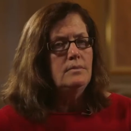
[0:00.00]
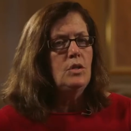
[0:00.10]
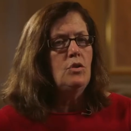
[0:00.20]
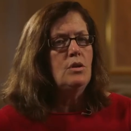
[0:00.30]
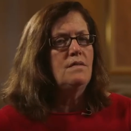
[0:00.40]

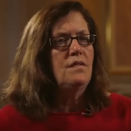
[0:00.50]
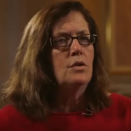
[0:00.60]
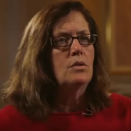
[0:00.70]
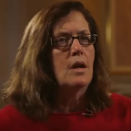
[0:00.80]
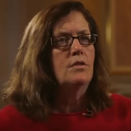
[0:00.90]
you can
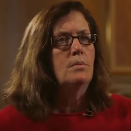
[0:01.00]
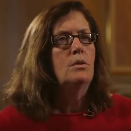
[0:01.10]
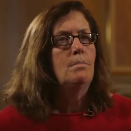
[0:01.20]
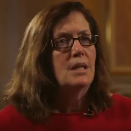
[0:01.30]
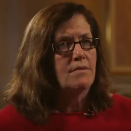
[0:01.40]
feel
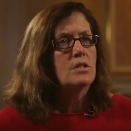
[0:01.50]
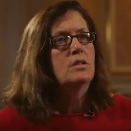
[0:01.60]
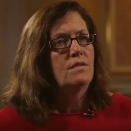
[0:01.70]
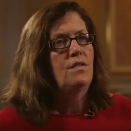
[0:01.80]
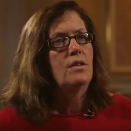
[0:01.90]
comfortable, but I would
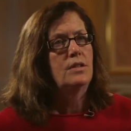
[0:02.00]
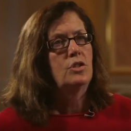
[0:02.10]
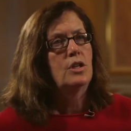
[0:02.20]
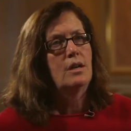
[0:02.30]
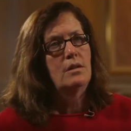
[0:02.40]
still follow the
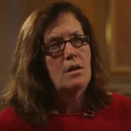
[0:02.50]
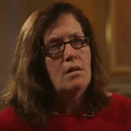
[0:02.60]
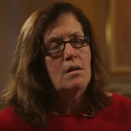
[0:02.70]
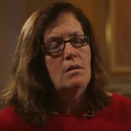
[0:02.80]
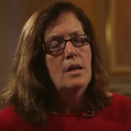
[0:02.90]
child
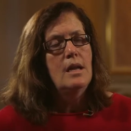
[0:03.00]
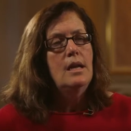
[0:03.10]
along.